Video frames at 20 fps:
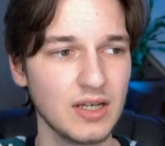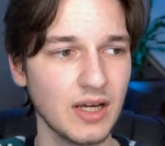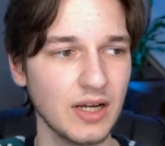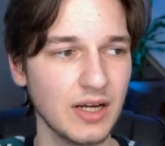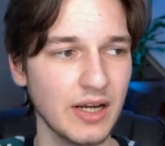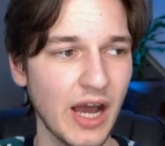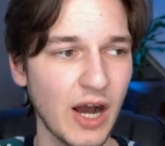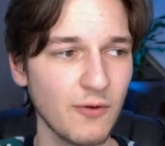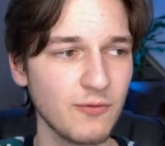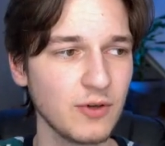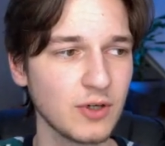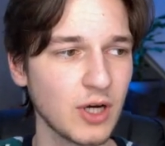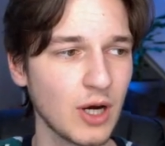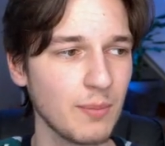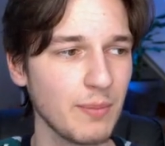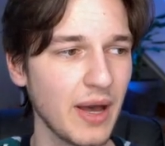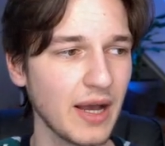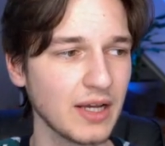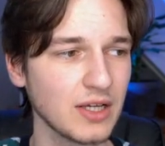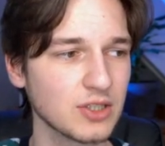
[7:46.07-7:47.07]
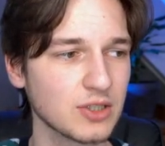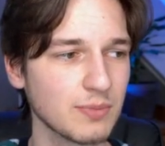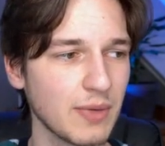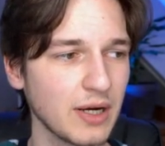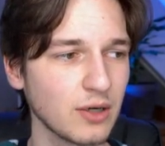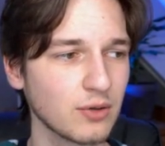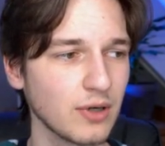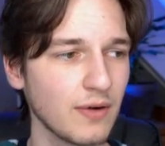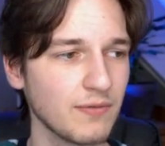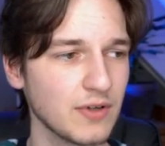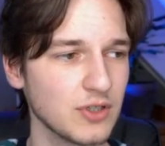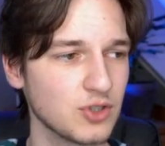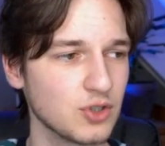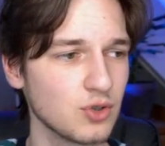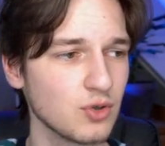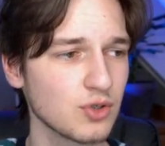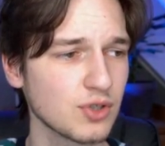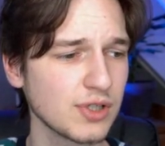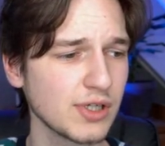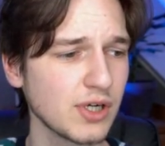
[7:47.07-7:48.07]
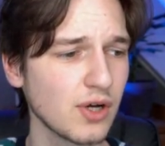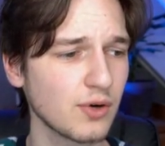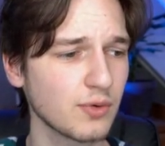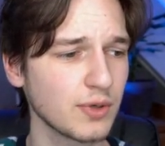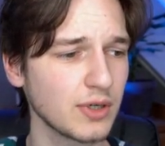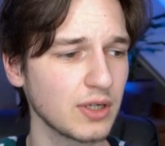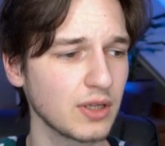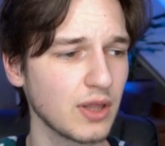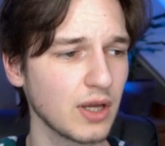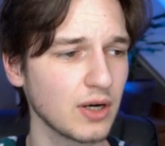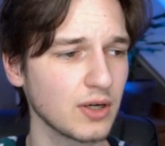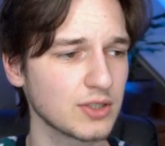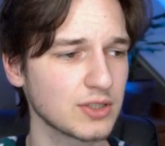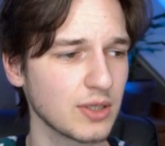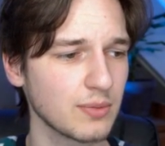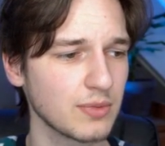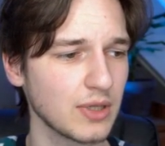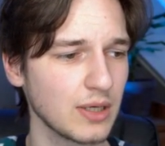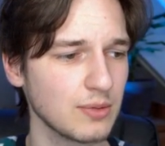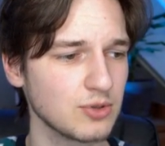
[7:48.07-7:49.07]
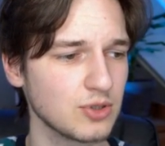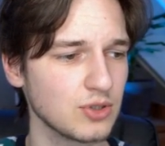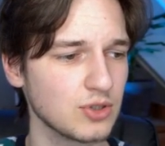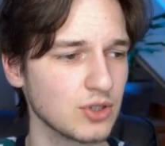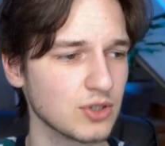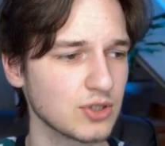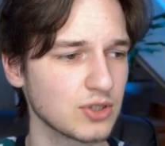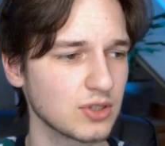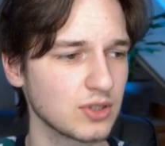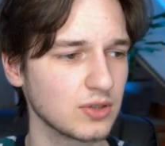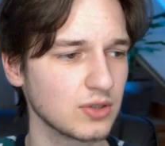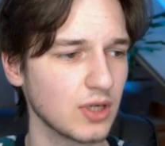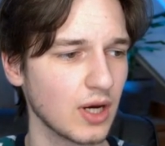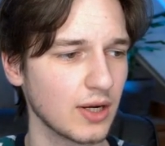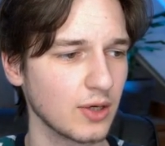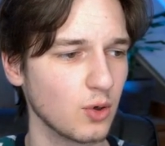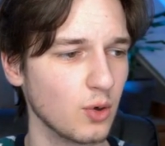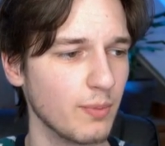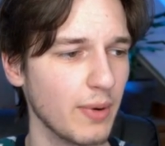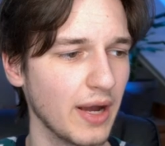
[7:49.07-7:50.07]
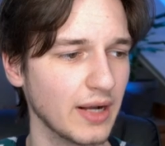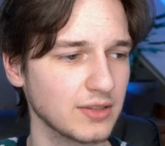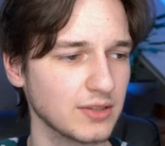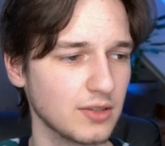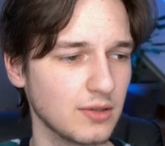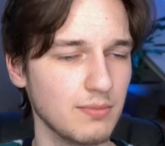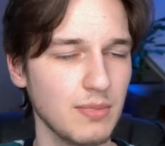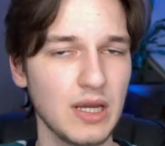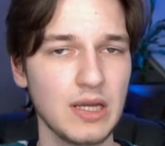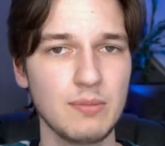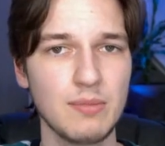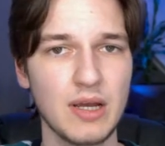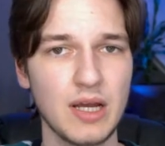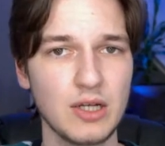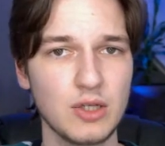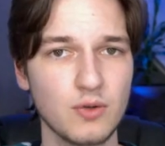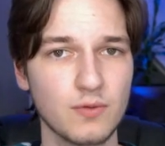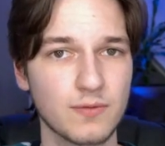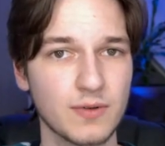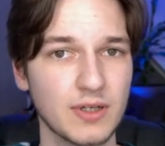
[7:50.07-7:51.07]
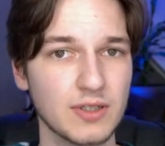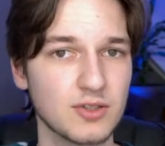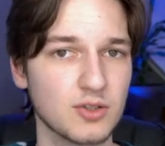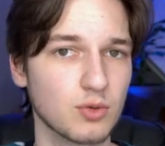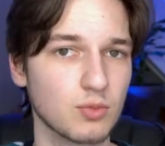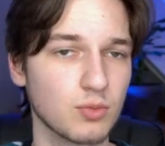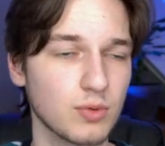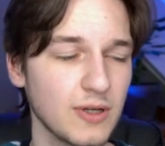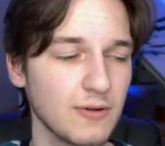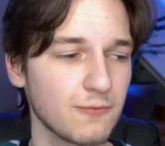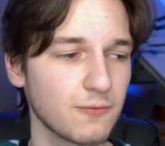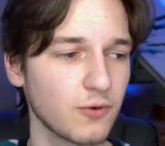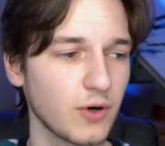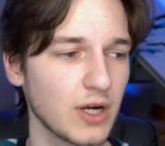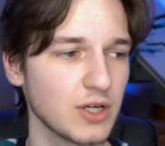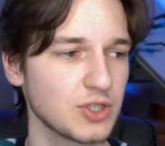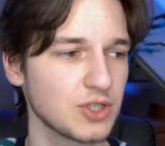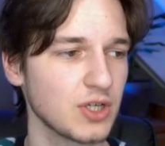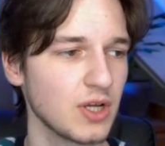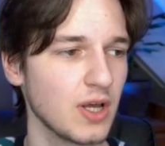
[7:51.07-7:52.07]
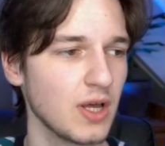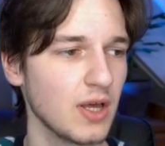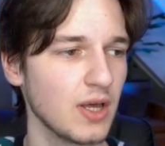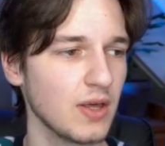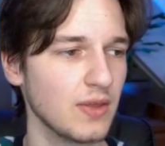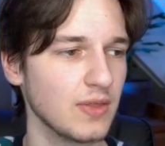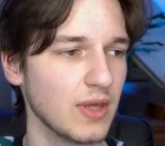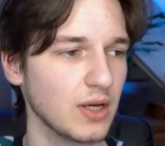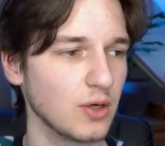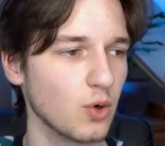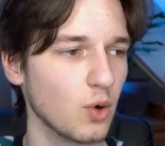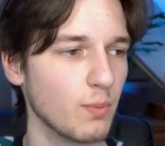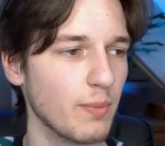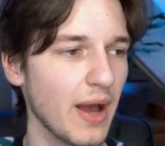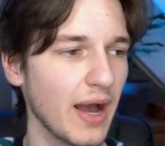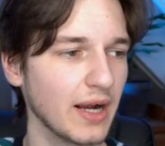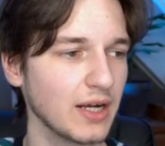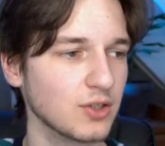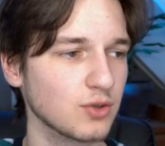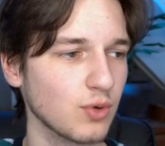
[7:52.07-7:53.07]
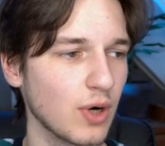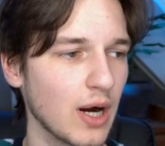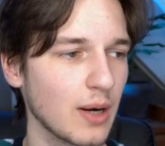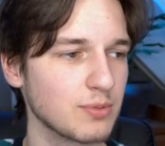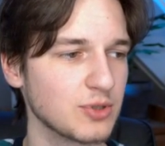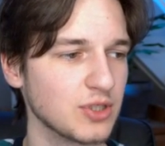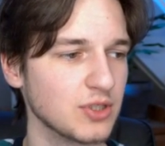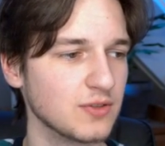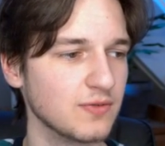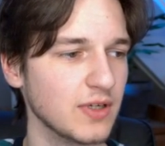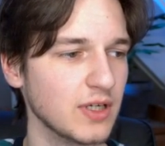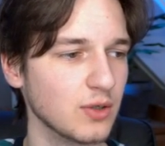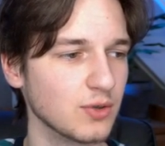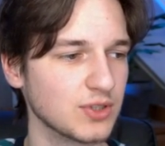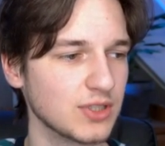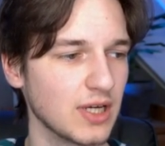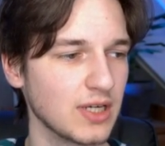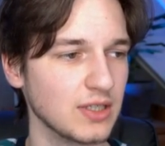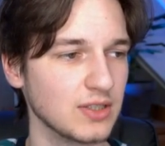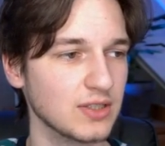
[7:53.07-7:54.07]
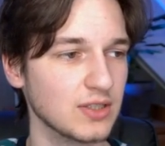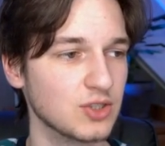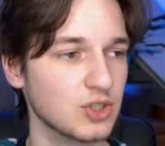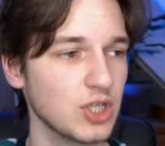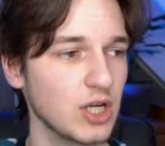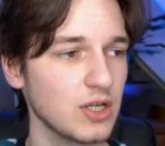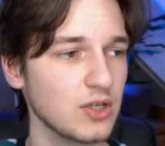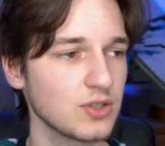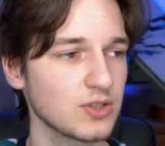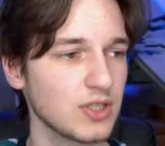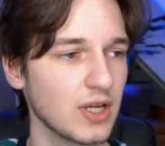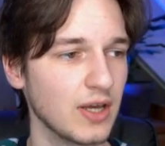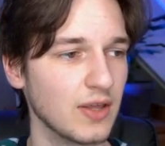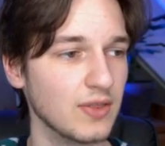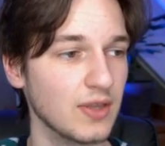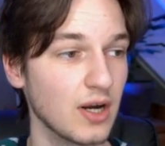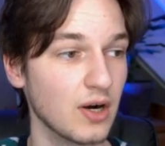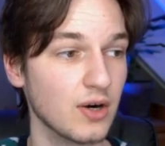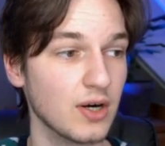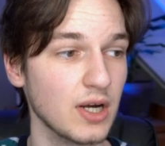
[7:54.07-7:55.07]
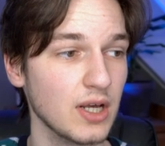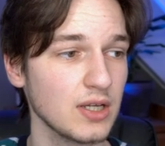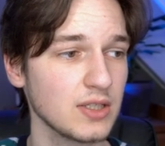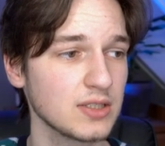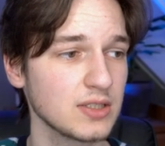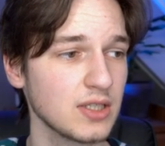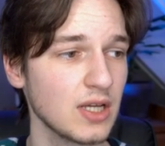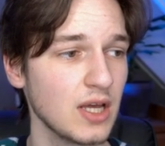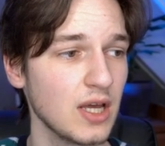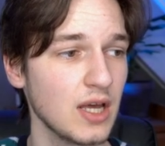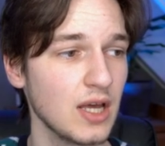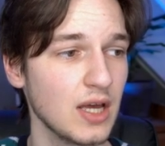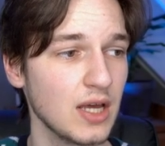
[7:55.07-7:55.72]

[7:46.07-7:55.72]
Now if you come back into Minecraft, it's usually already there. Sometimes you just got to go back to the main menu for it to refresh, then go back into options, video settings, and shaders, and there it is.